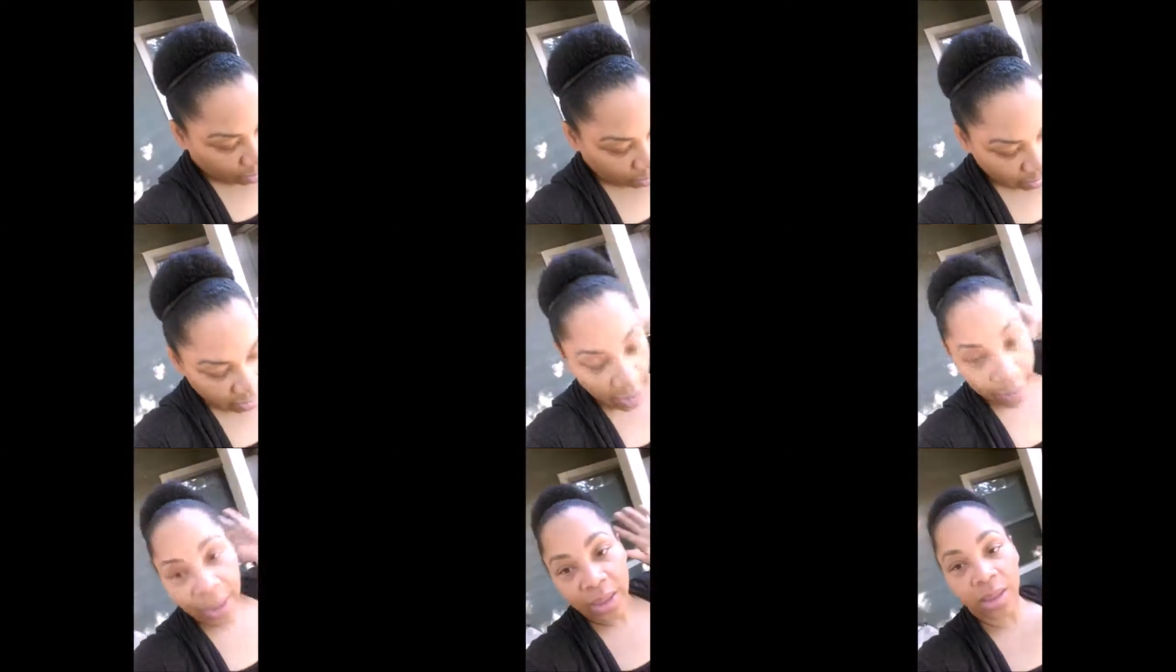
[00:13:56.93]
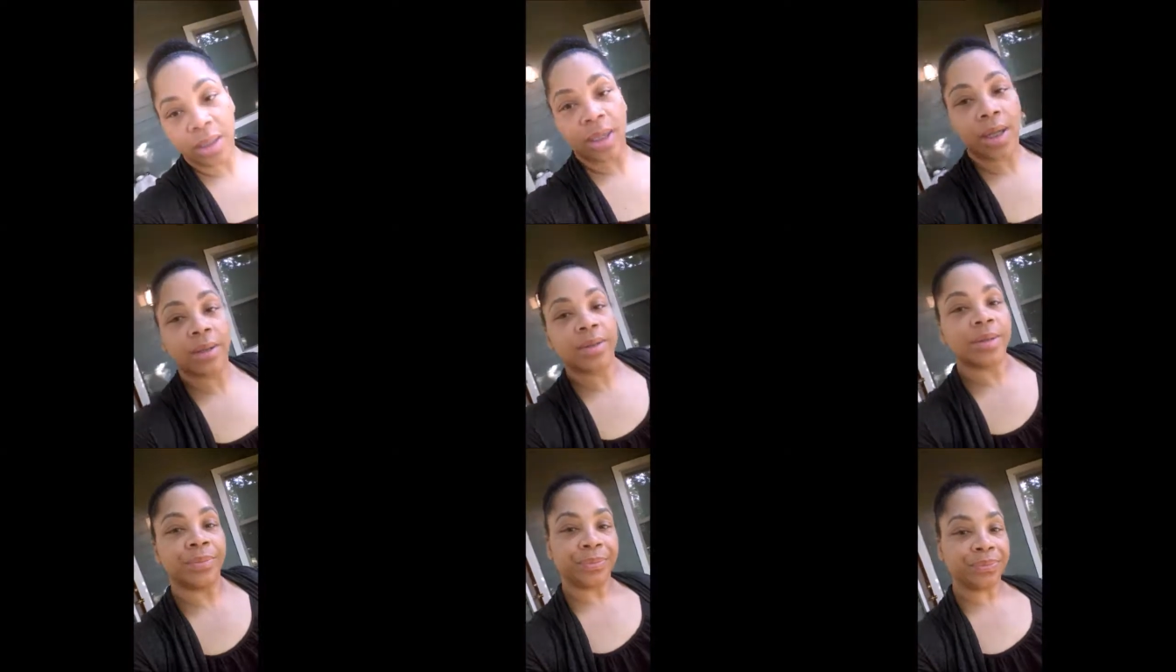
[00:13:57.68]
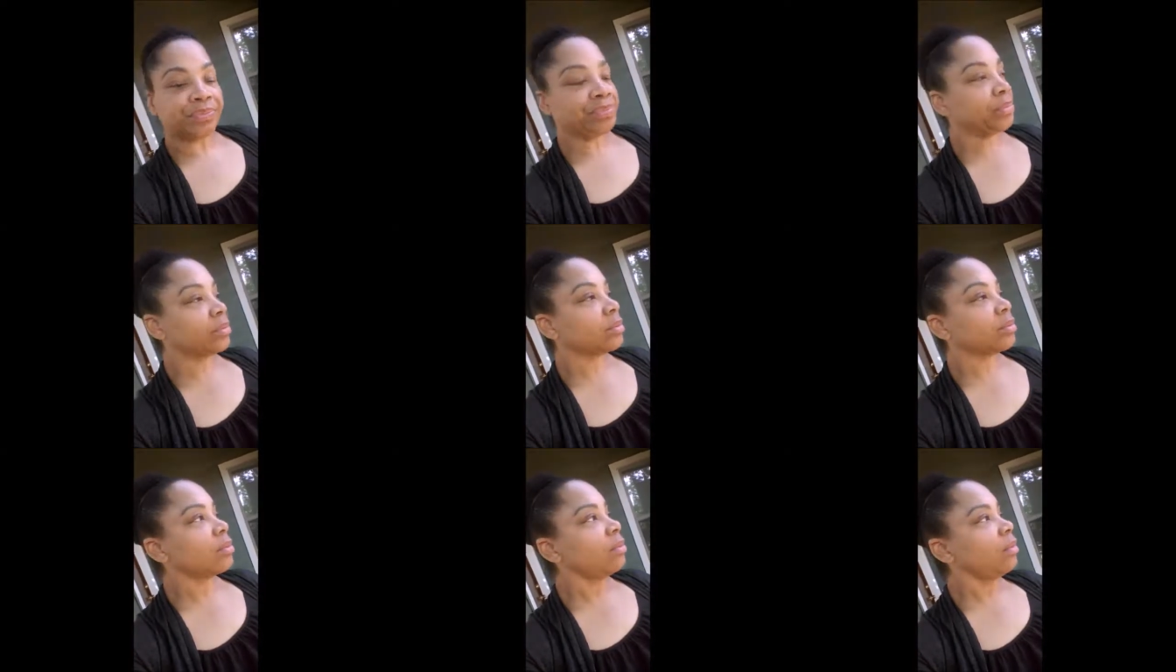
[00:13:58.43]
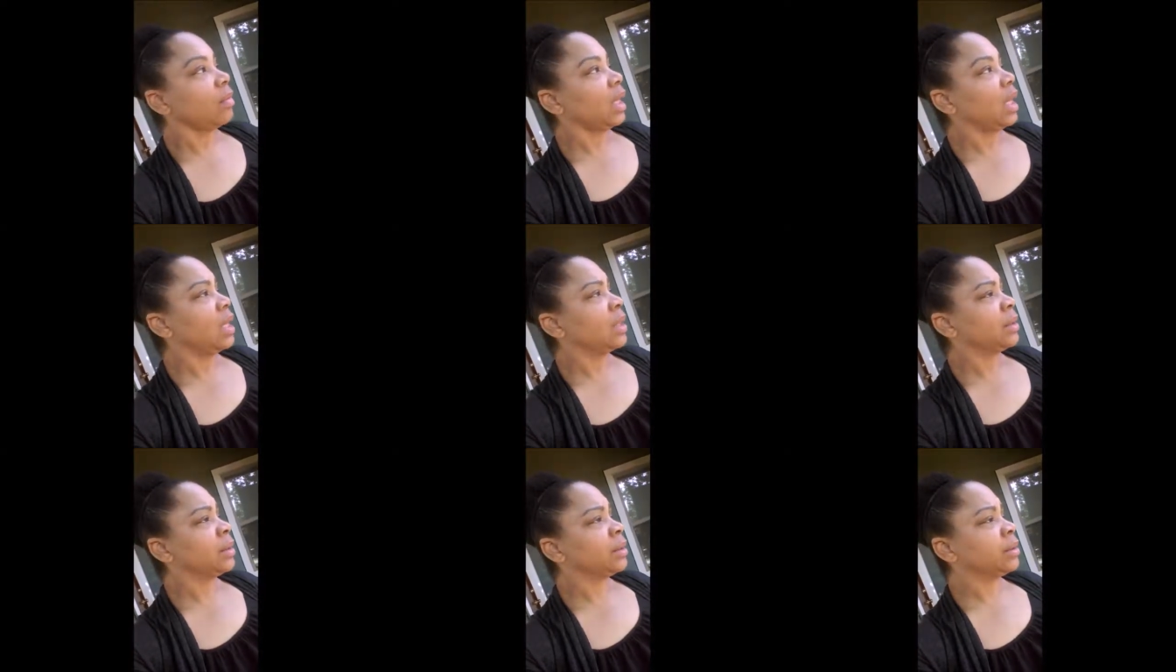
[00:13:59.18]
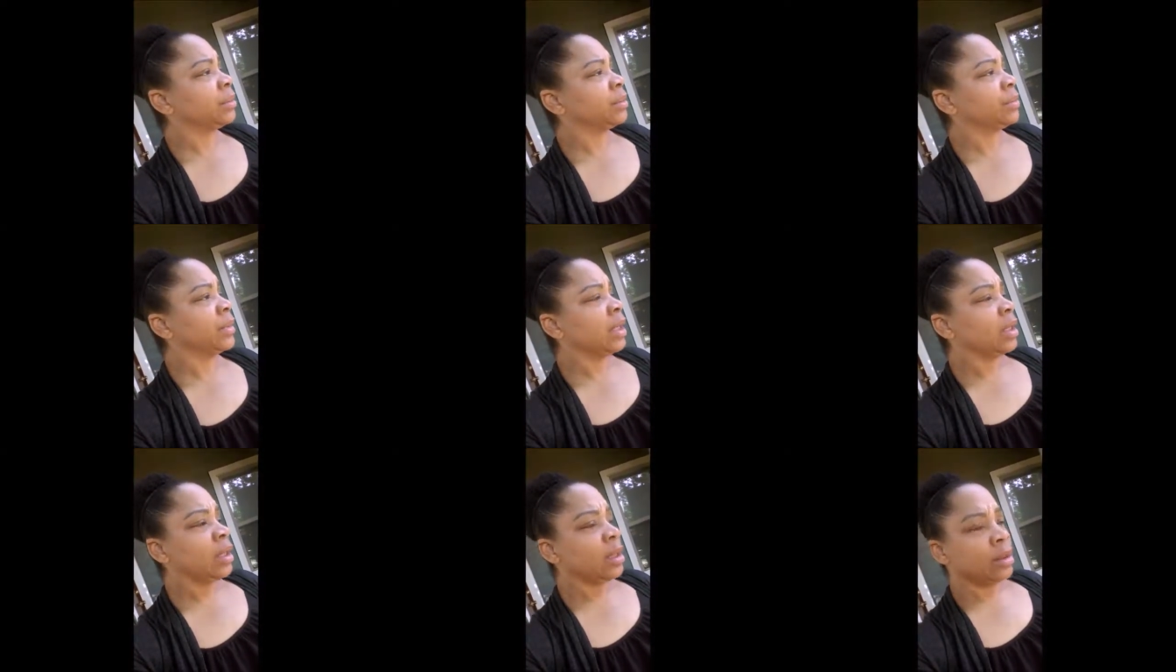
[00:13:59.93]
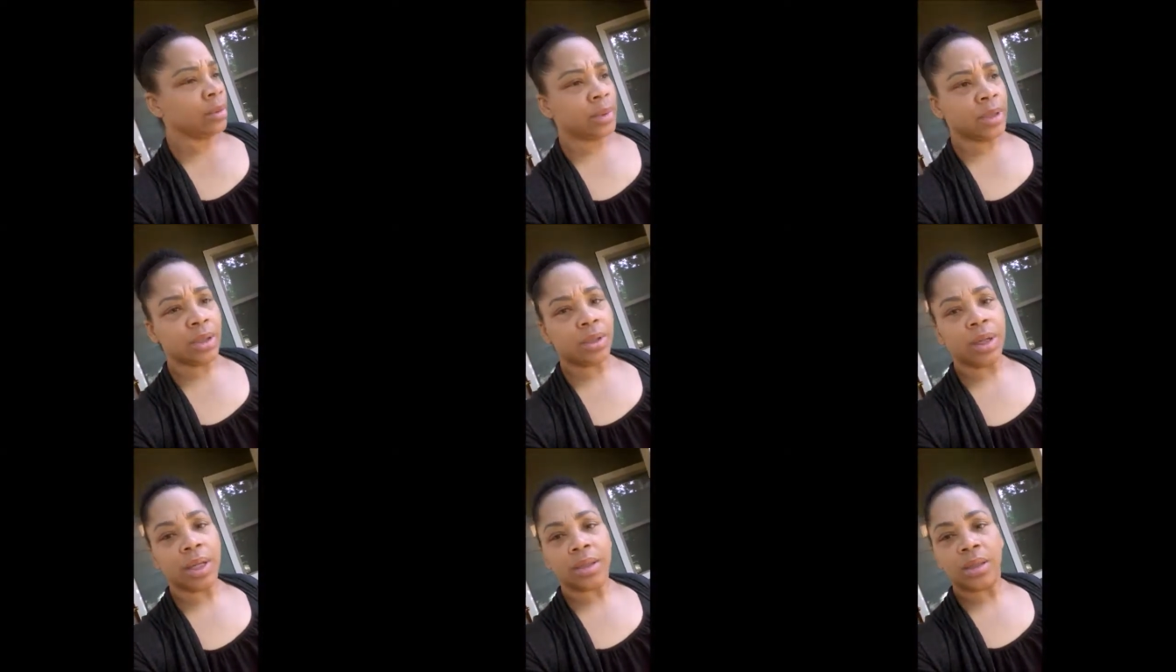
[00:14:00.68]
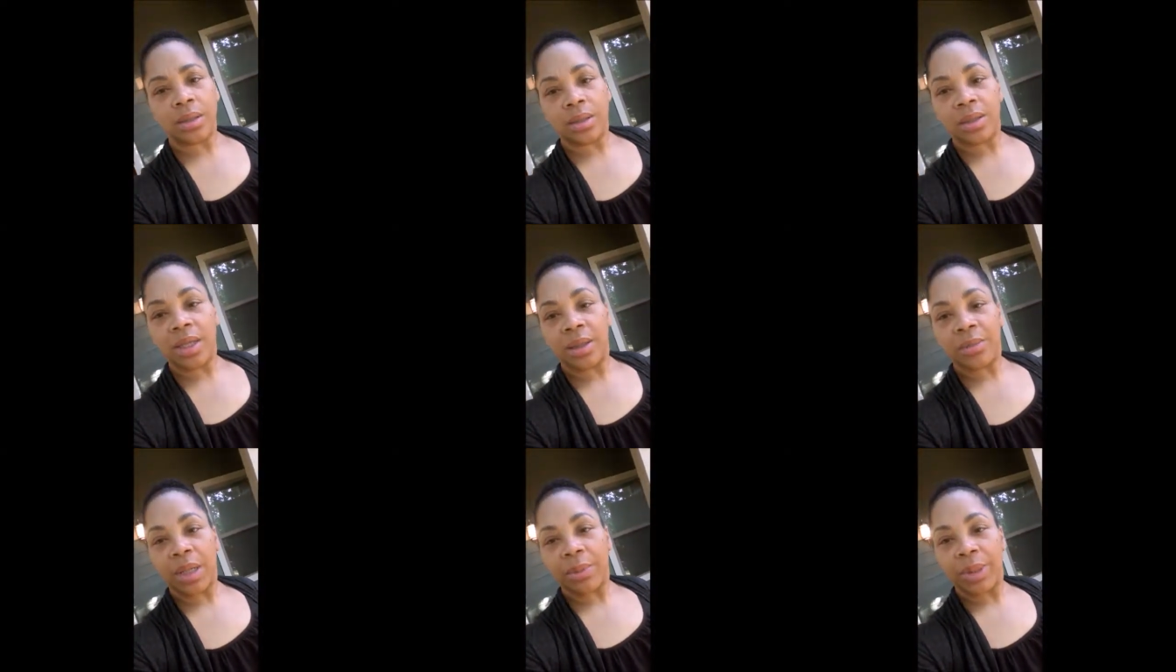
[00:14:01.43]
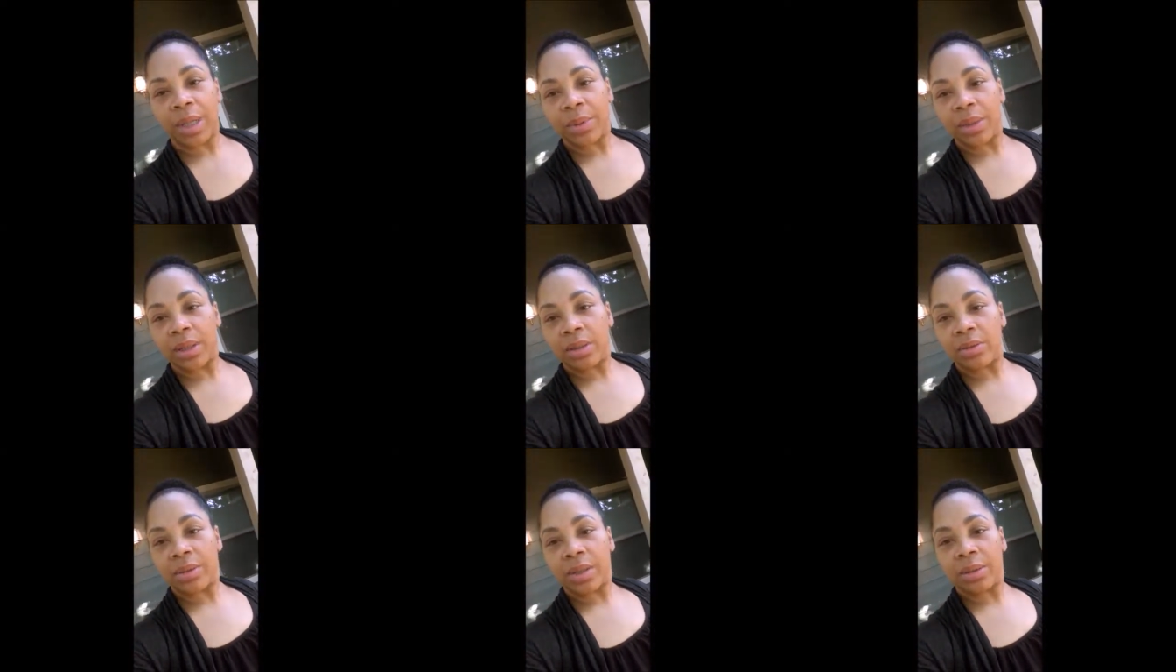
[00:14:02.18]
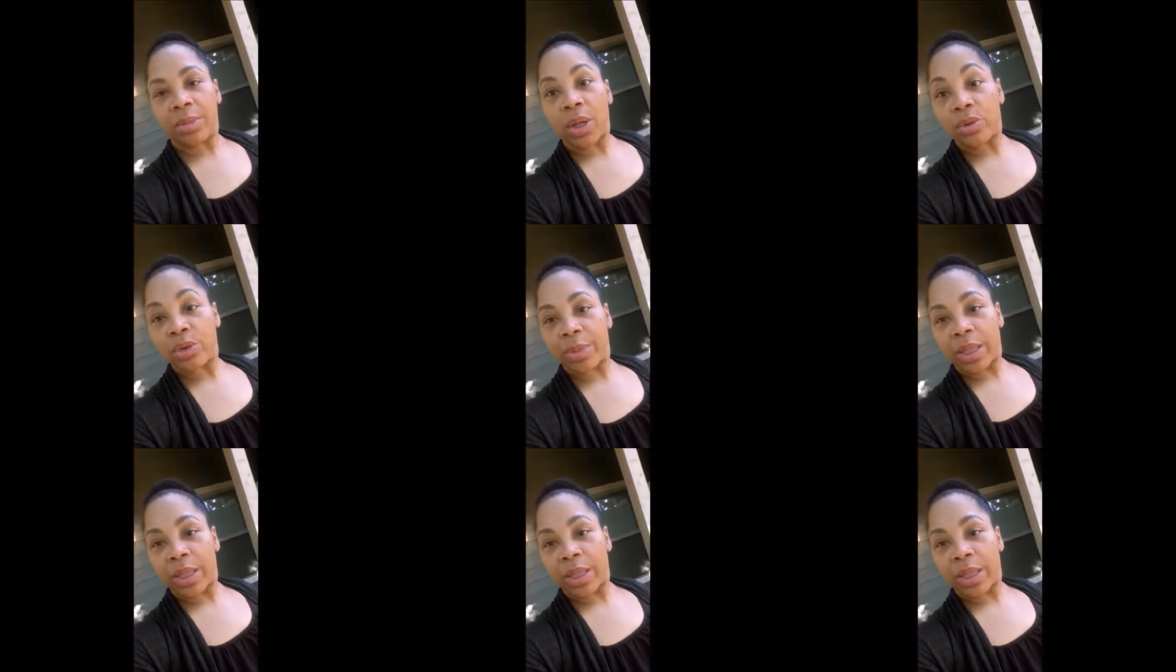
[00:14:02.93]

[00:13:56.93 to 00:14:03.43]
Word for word: Just got back to the house, and we tried to take my baby to go see Boss